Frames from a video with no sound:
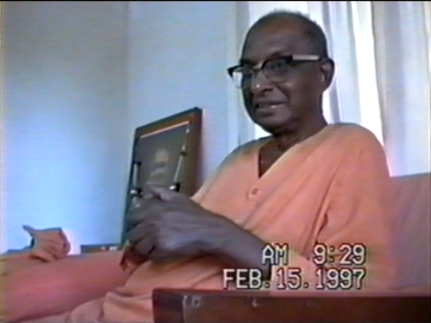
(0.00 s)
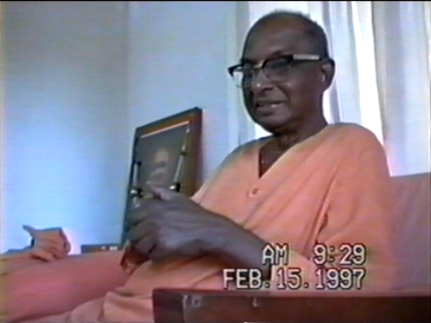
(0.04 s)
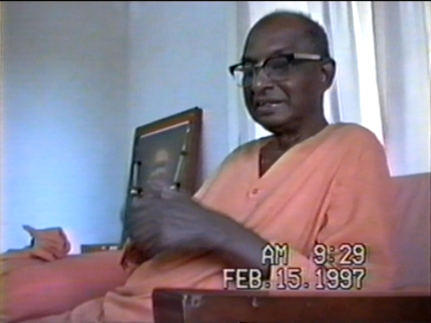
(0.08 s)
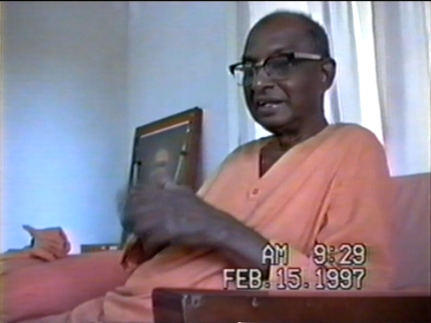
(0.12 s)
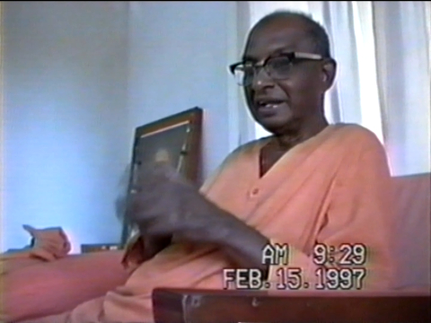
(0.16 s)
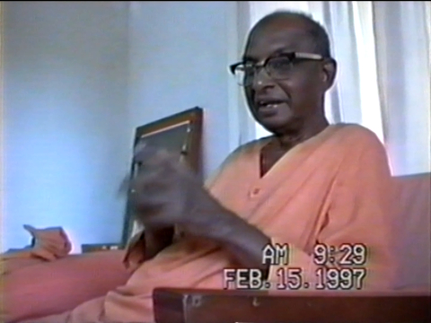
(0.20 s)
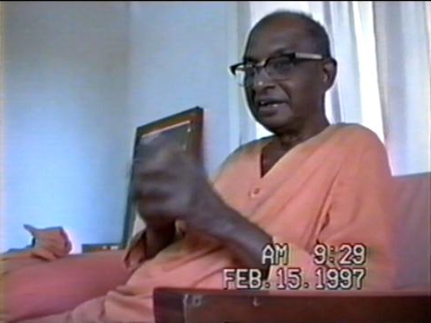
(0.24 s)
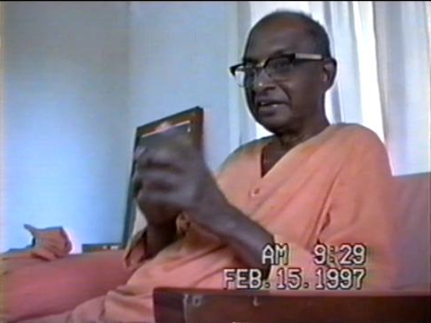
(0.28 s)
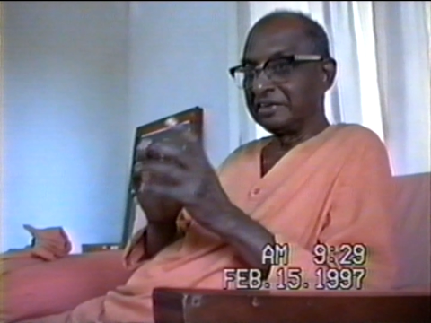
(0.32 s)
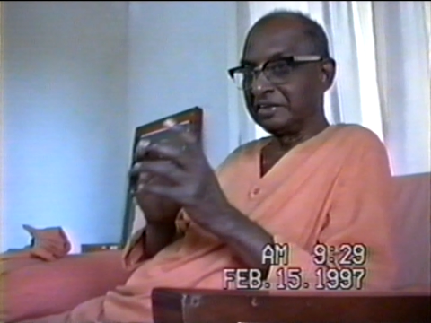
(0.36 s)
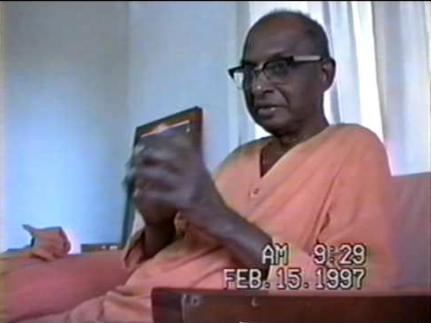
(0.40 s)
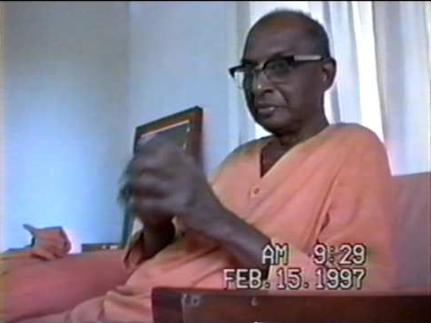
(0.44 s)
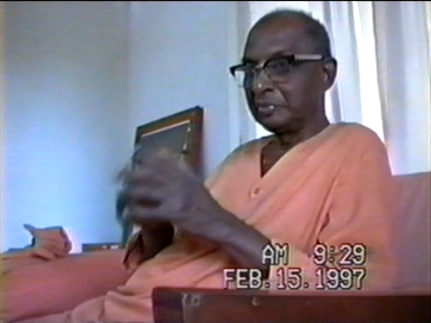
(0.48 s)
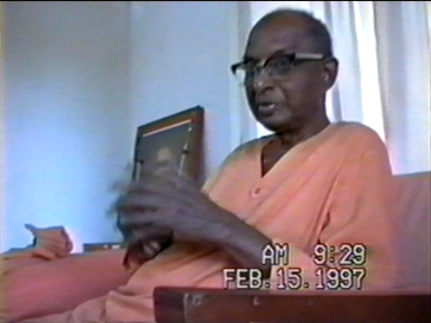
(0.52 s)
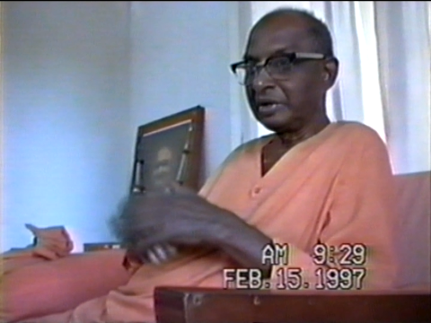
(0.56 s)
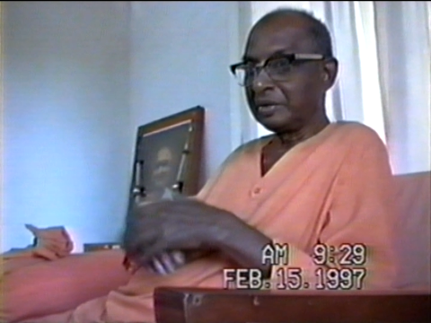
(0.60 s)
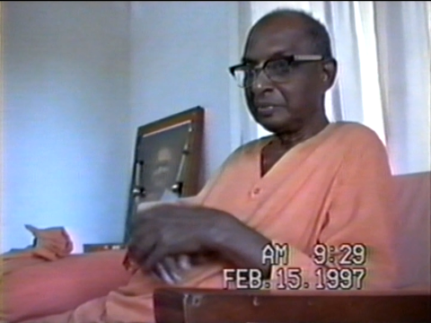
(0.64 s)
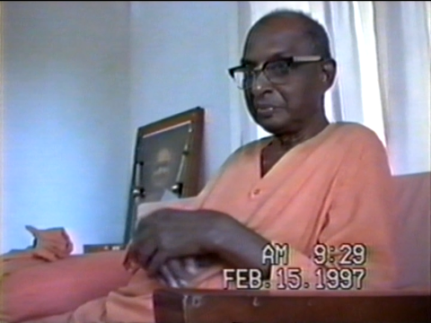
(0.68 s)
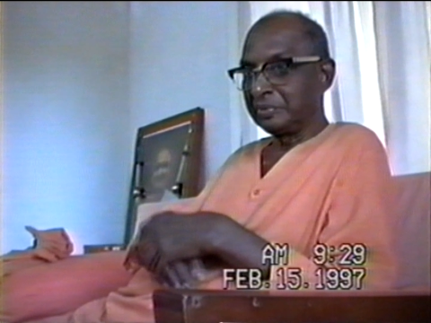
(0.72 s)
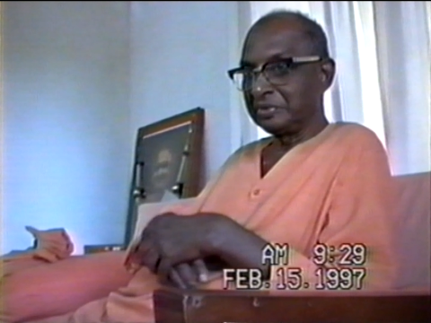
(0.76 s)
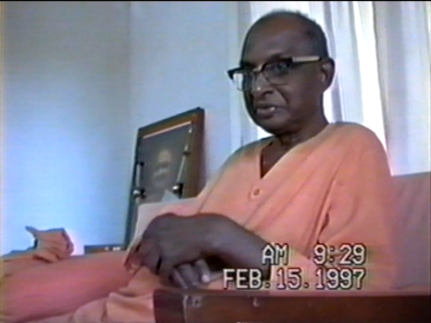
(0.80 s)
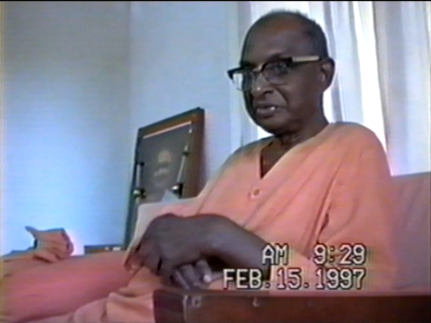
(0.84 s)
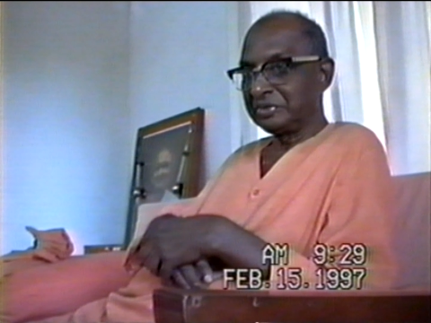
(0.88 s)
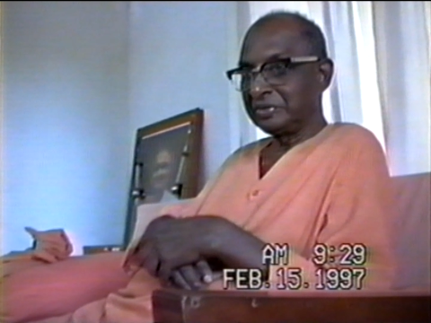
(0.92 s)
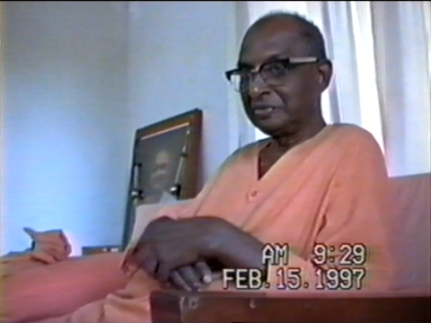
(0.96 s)
That is the
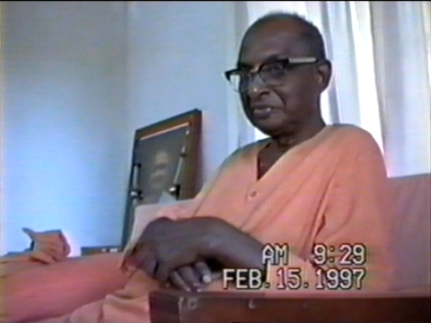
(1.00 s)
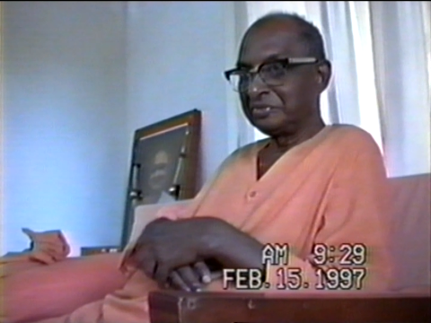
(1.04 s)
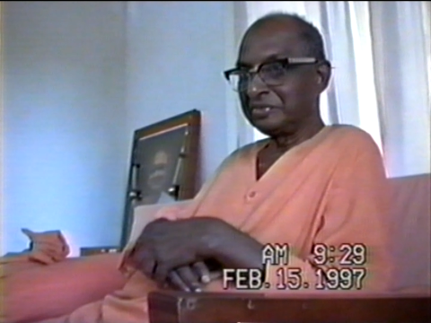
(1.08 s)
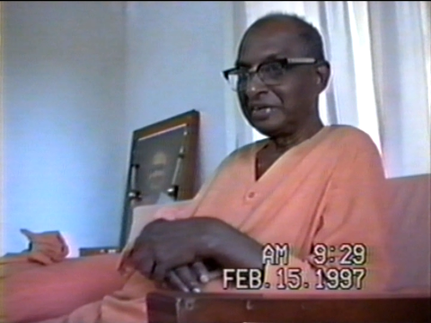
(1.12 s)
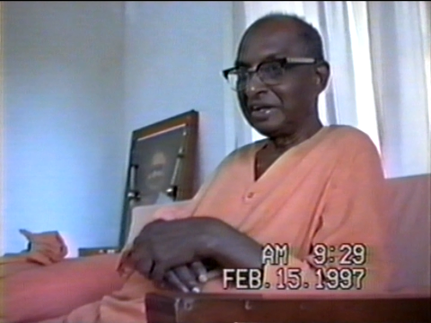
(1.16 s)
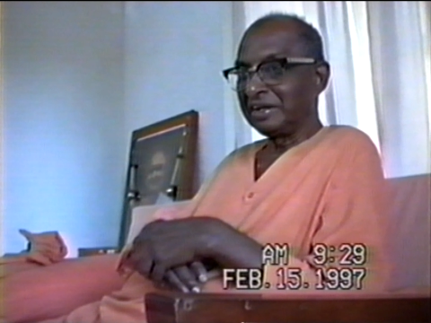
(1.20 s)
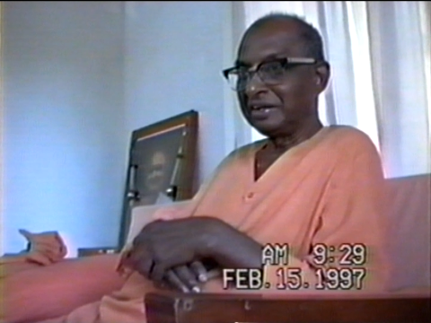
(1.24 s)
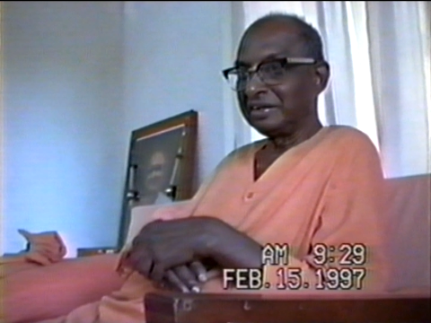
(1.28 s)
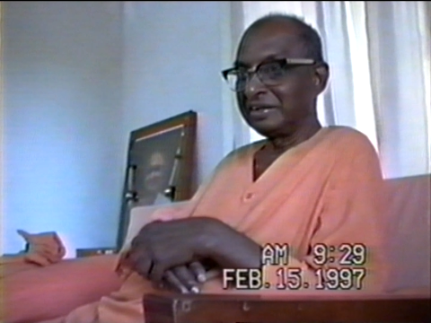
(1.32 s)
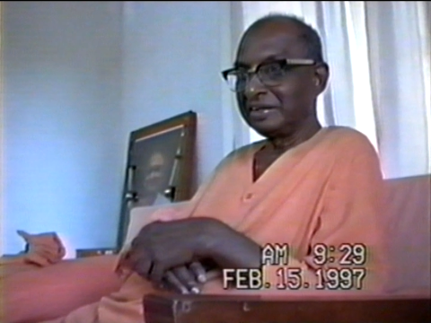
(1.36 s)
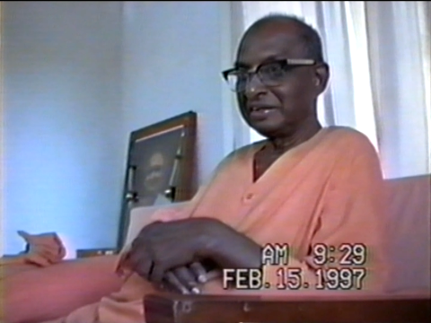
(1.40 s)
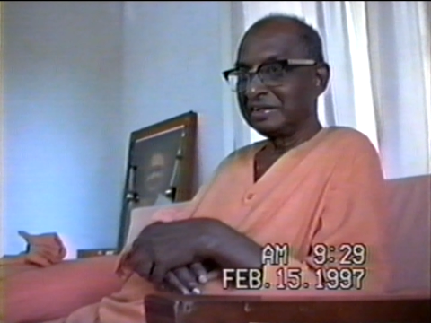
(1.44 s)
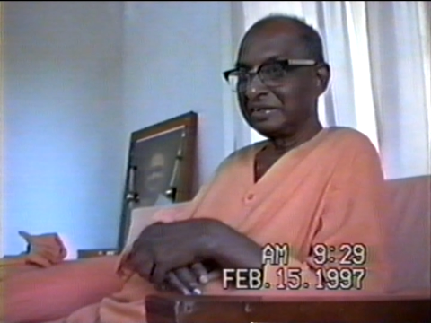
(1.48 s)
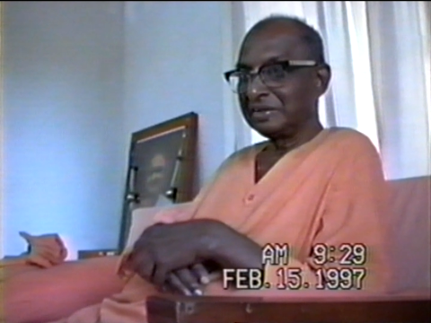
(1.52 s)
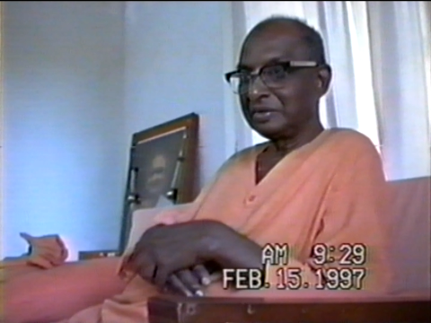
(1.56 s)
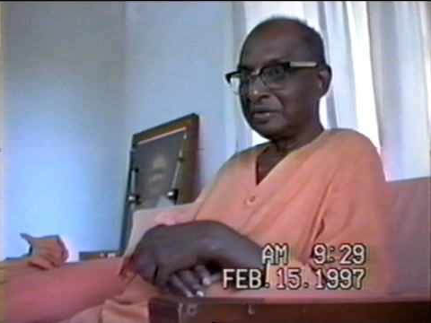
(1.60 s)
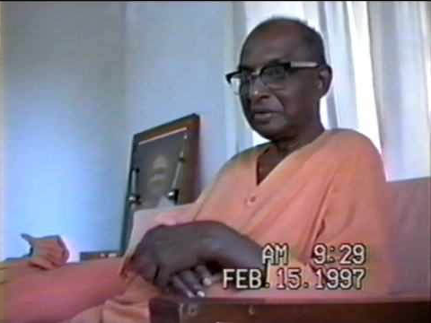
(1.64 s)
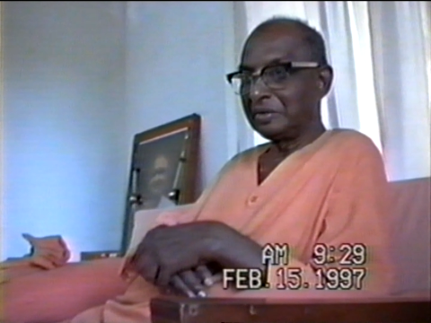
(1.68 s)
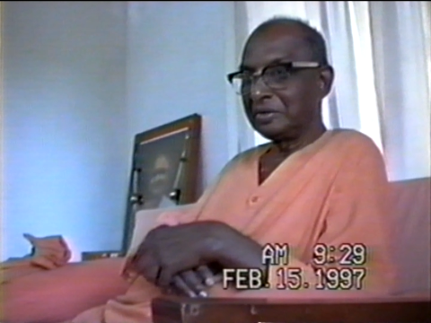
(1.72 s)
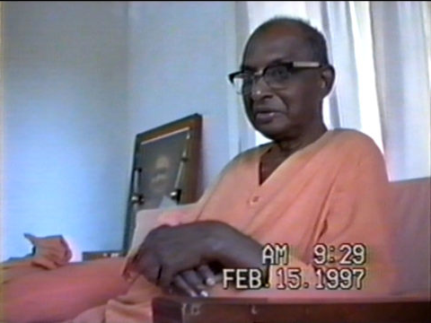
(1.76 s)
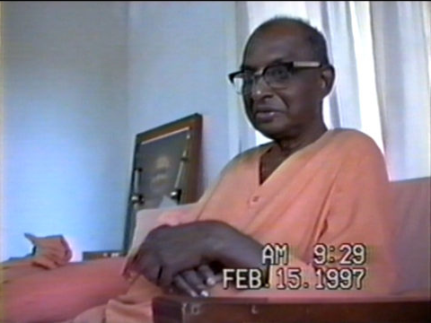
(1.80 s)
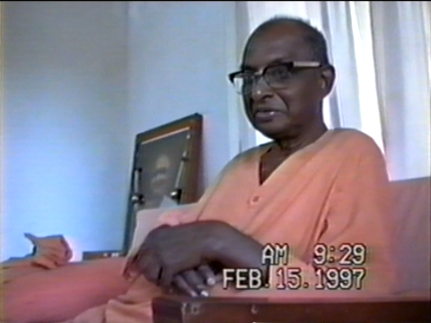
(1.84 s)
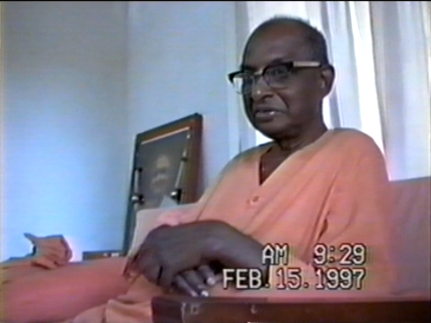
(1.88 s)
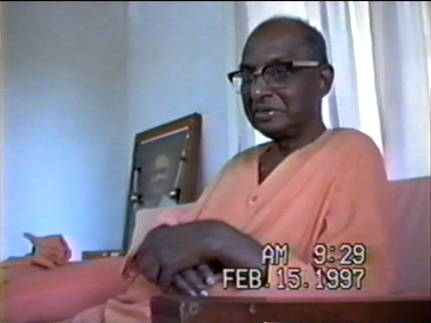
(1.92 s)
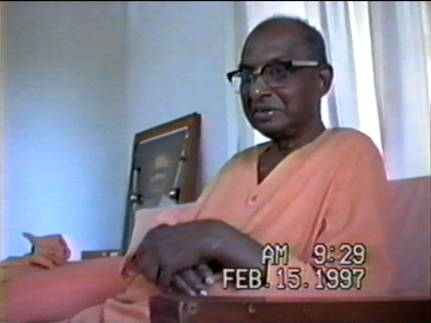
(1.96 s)
purpose of chanting
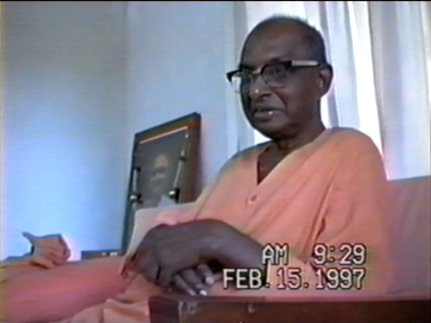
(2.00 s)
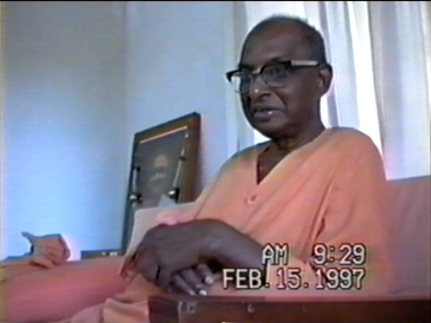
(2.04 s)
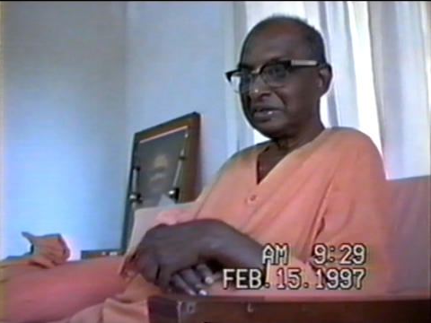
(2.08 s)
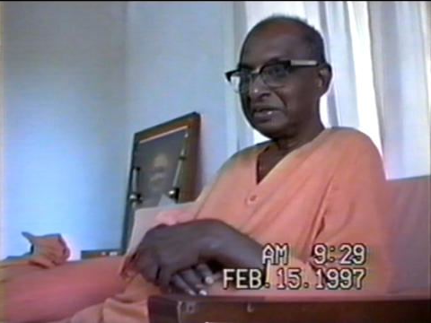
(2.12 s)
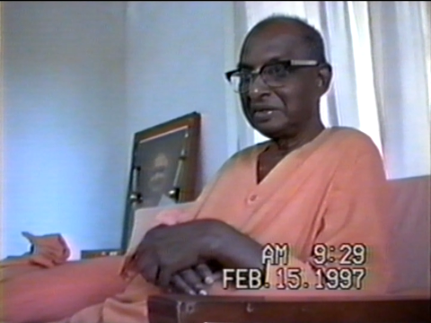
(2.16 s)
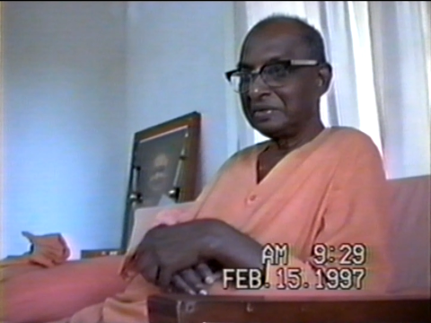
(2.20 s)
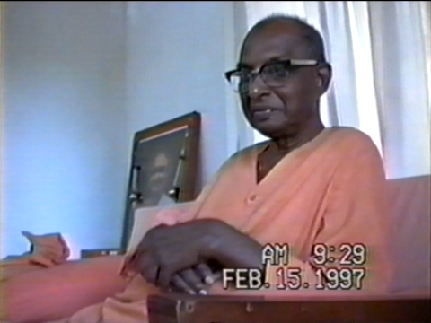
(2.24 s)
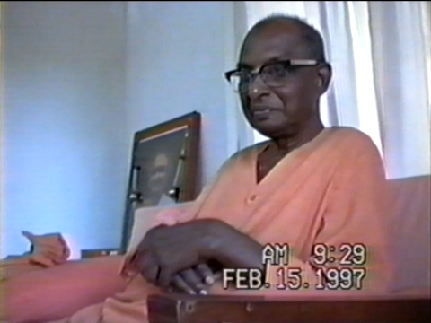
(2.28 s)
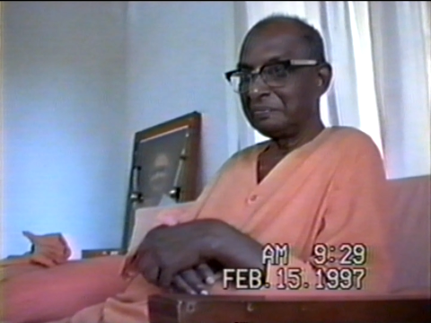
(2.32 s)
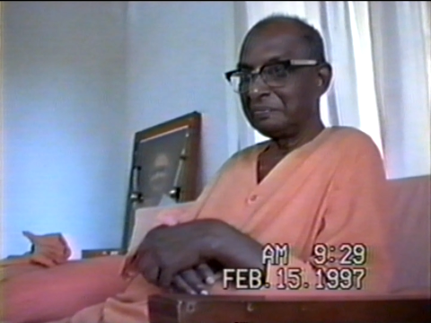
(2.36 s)
God's name.